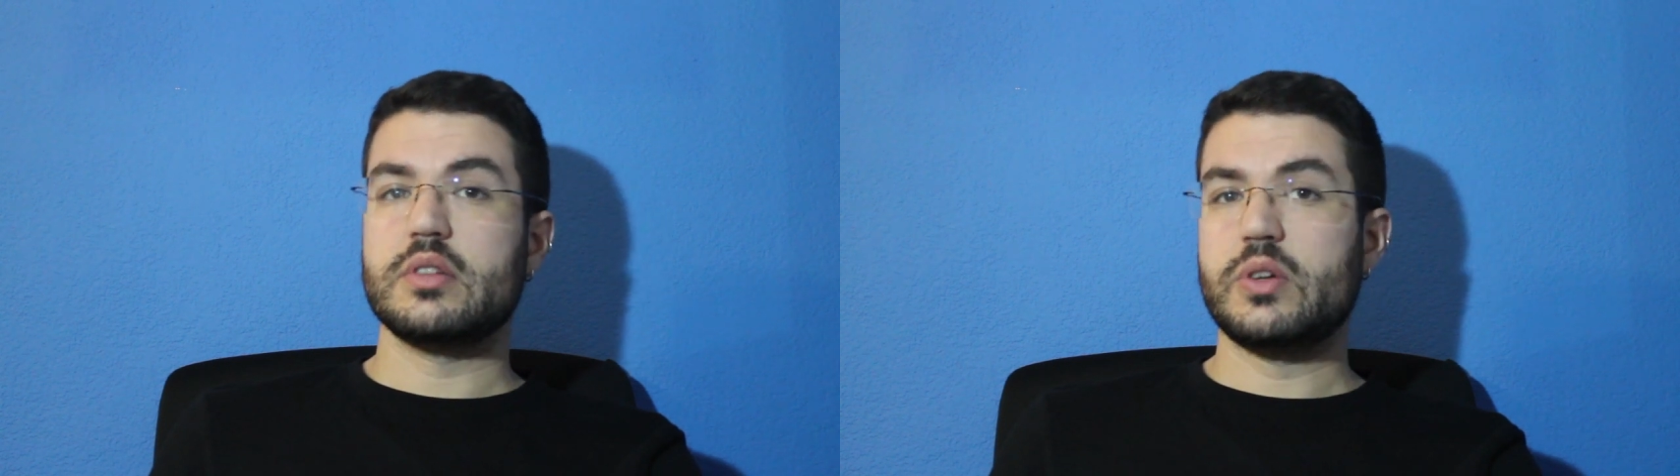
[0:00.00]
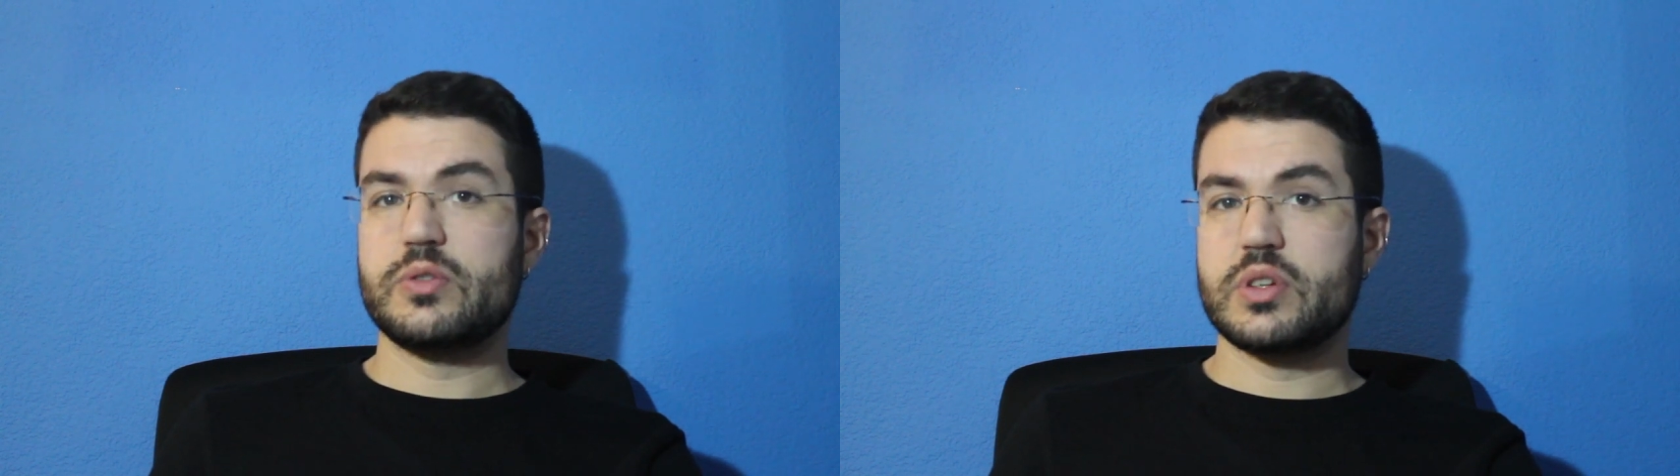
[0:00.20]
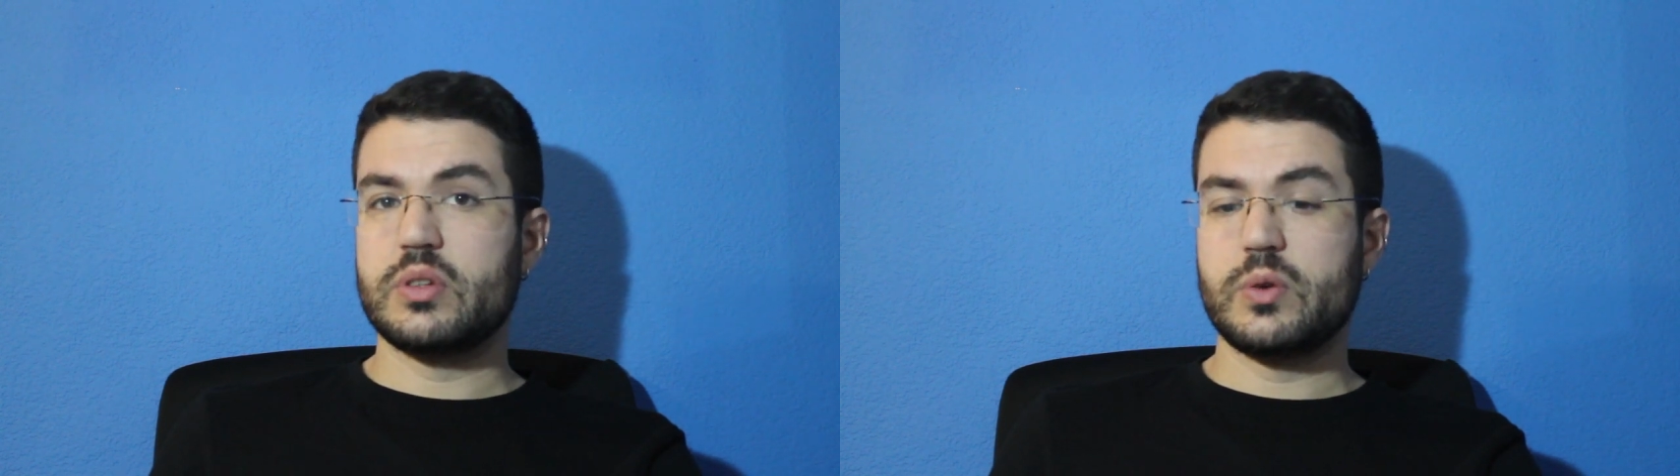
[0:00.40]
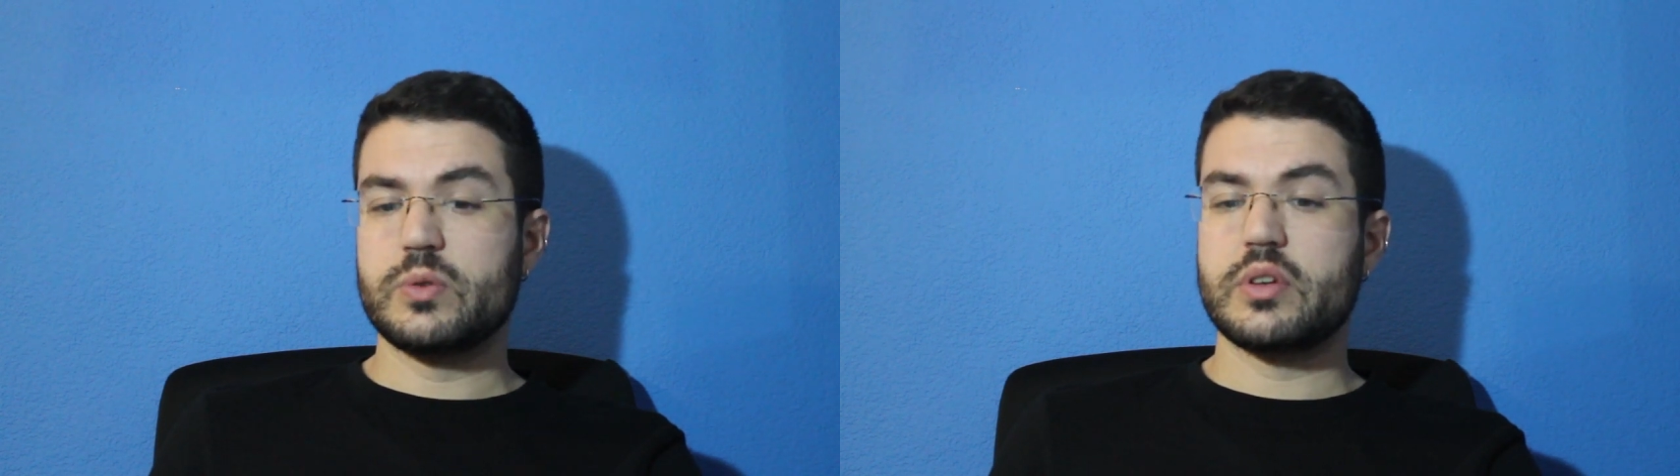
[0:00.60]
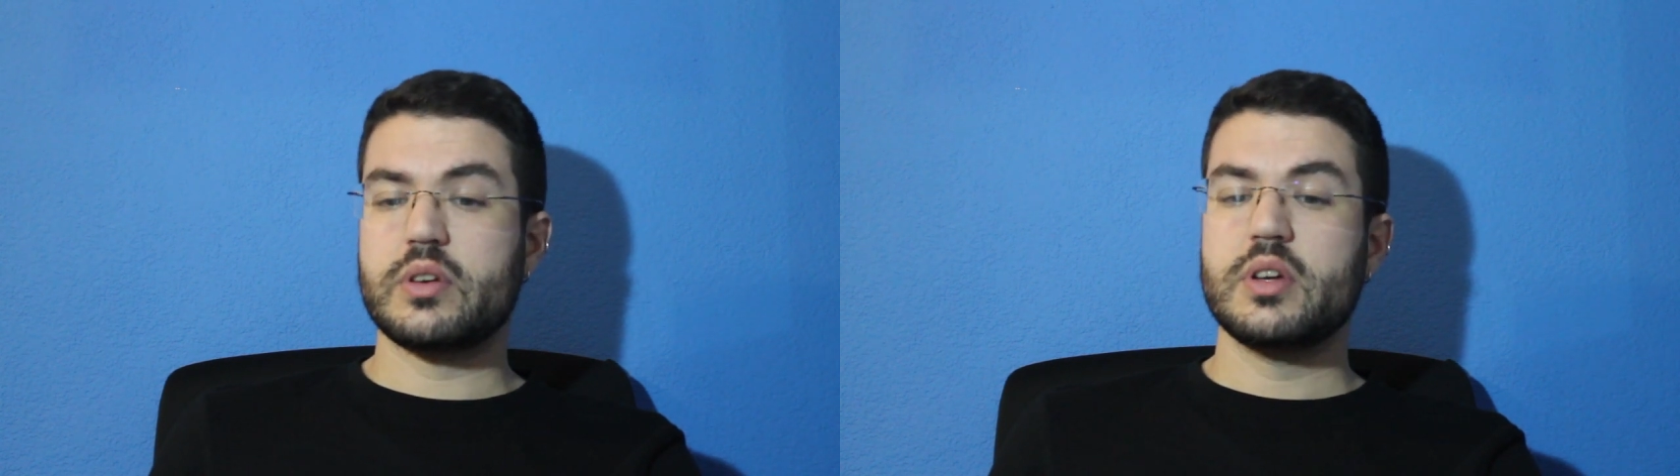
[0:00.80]
logical
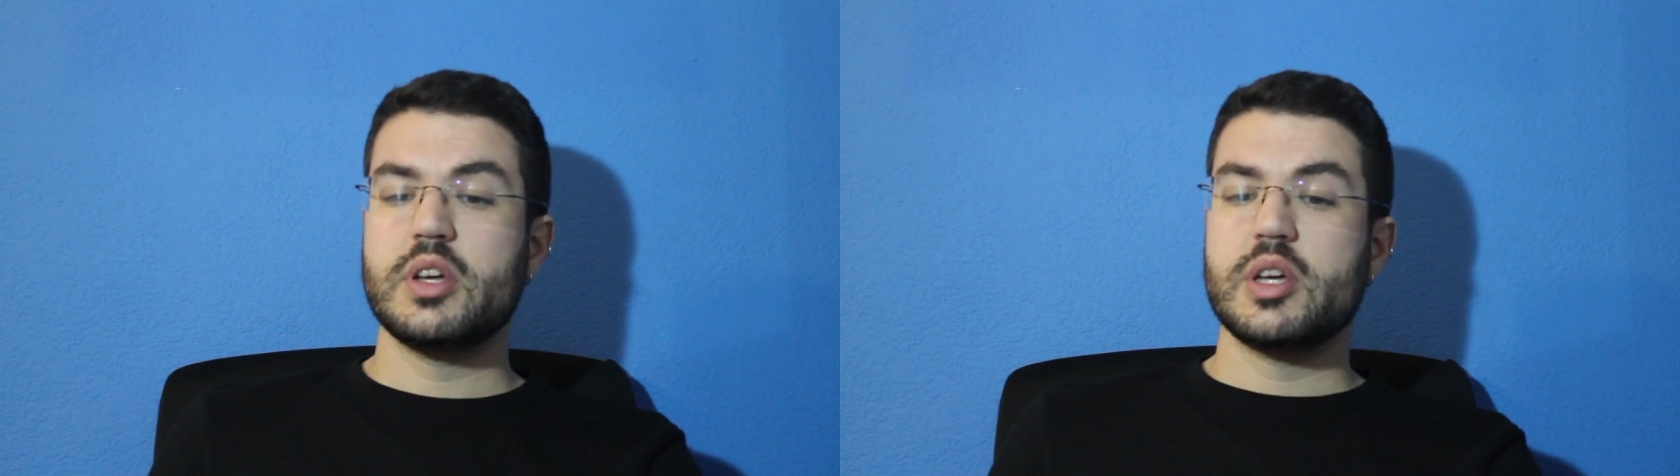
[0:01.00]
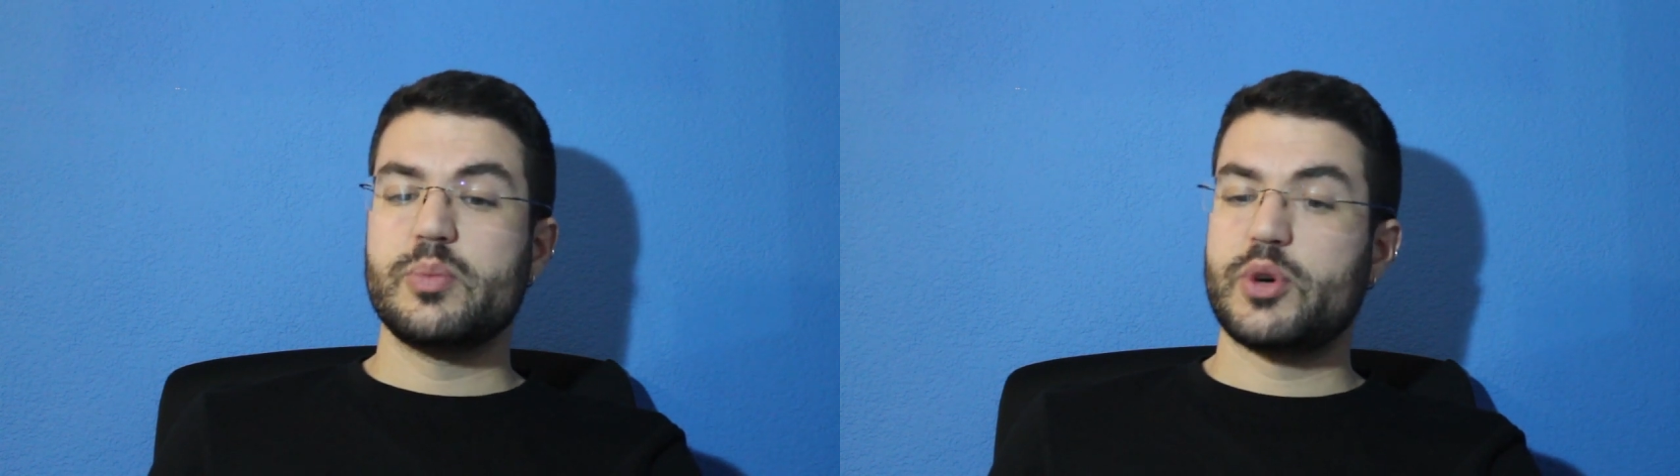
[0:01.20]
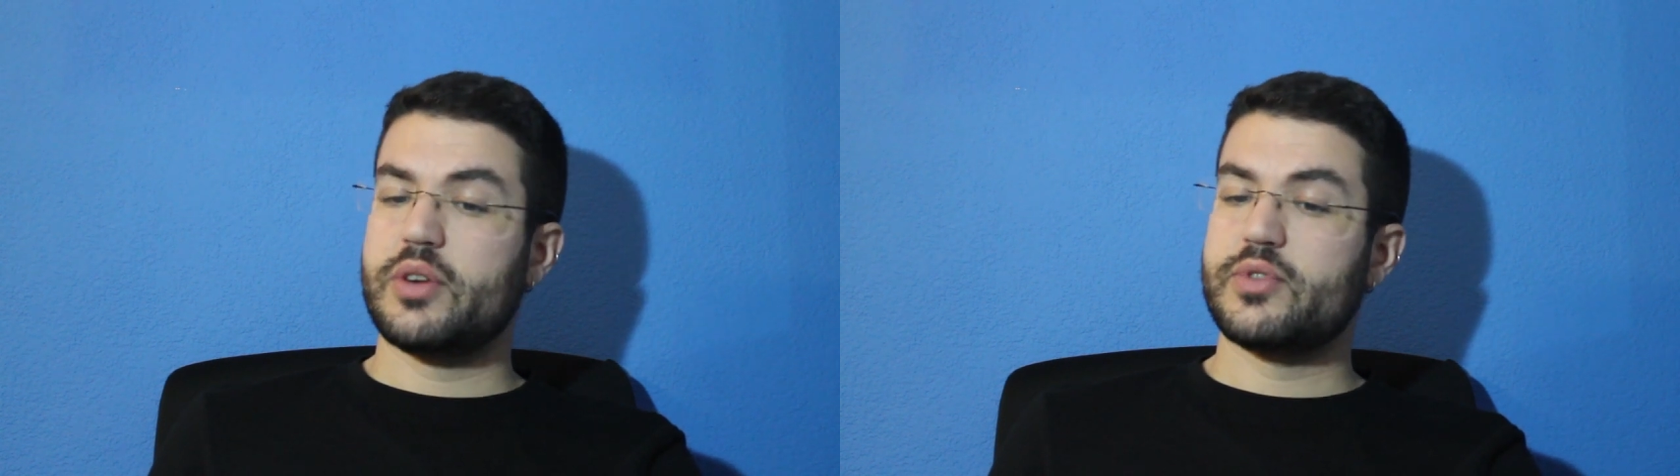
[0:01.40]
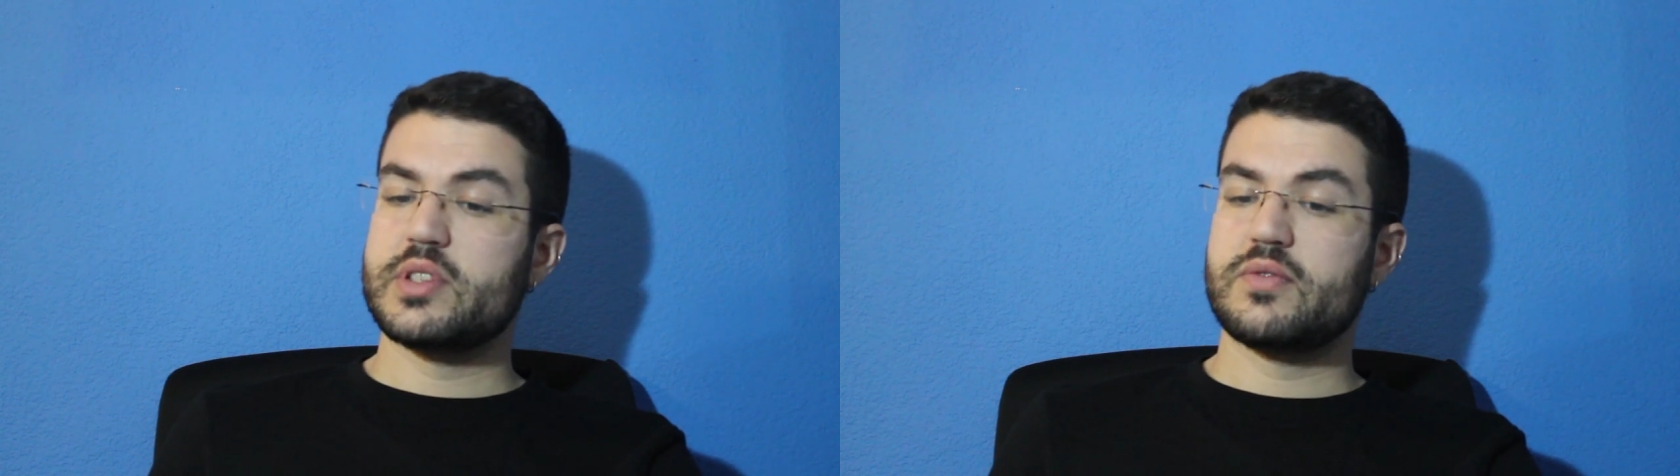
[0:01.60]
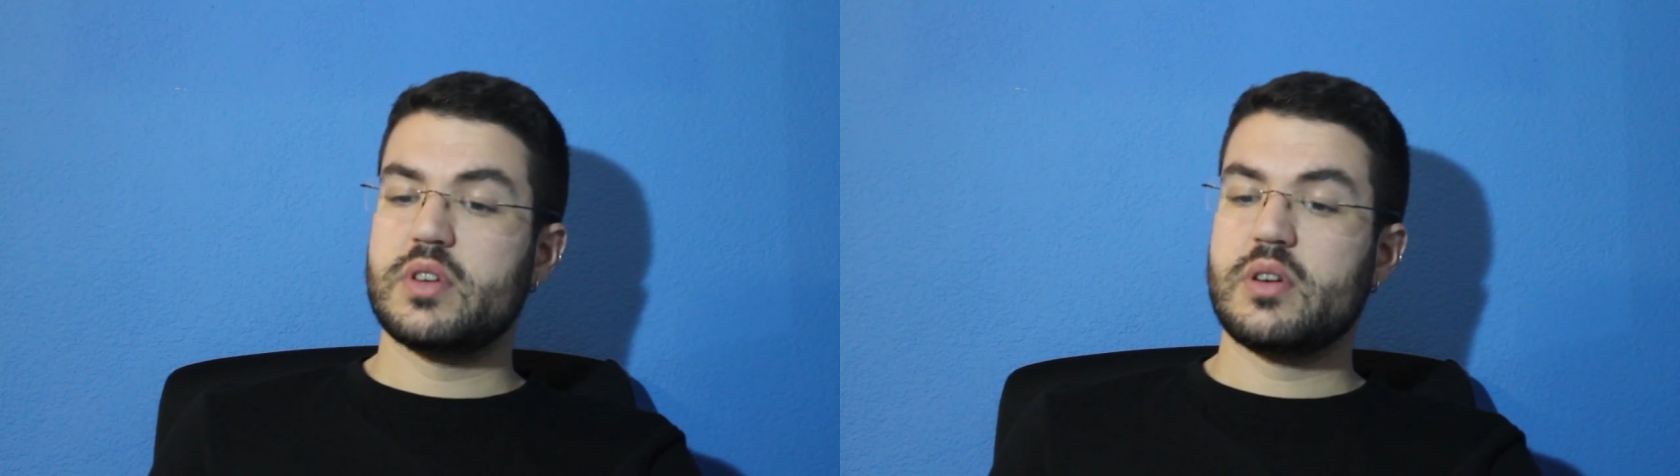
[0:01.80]
order, preference for